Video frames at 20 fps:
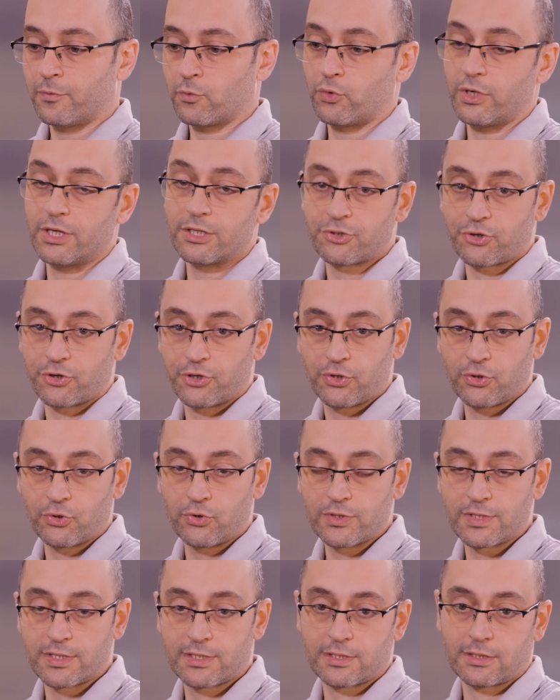We
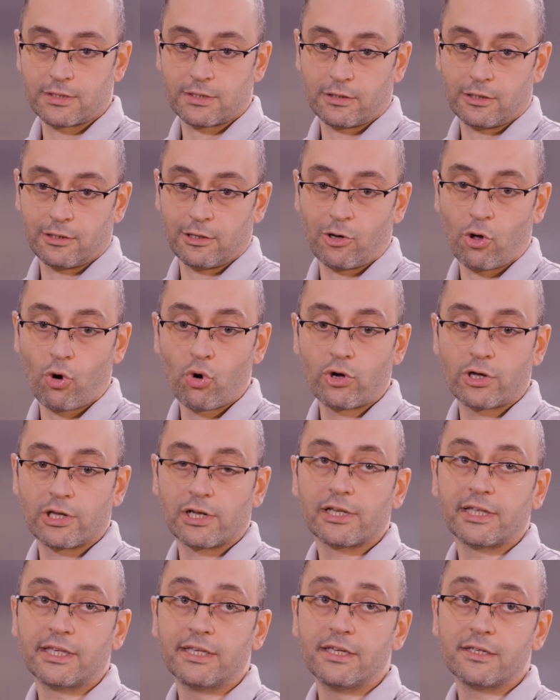introduce
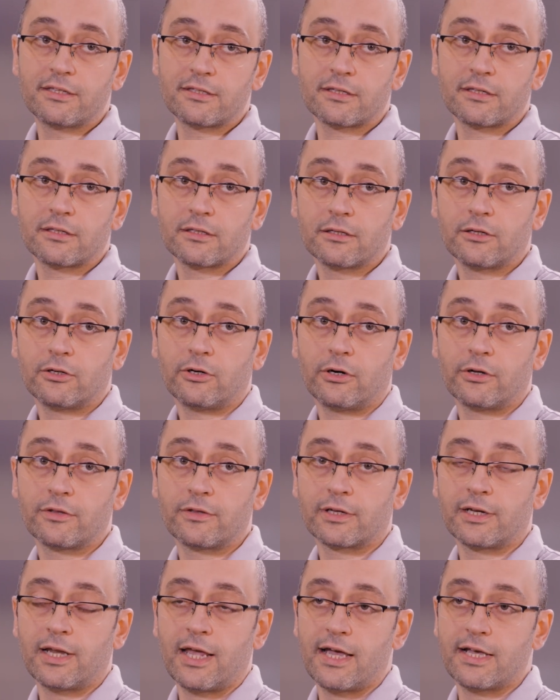local heat on
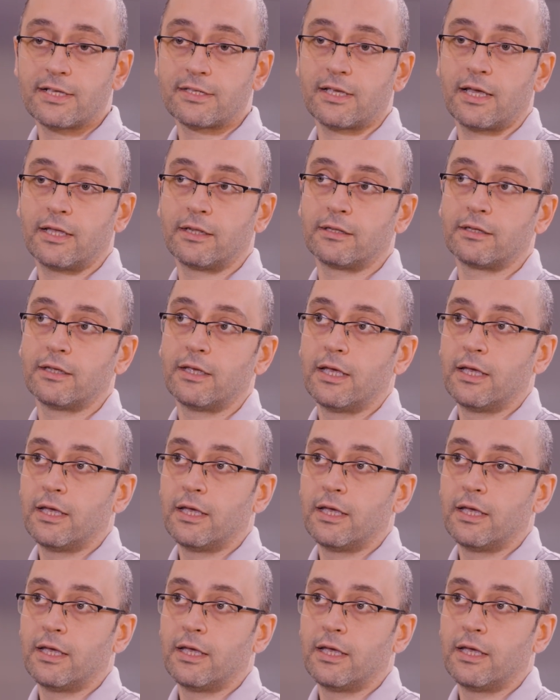the glass and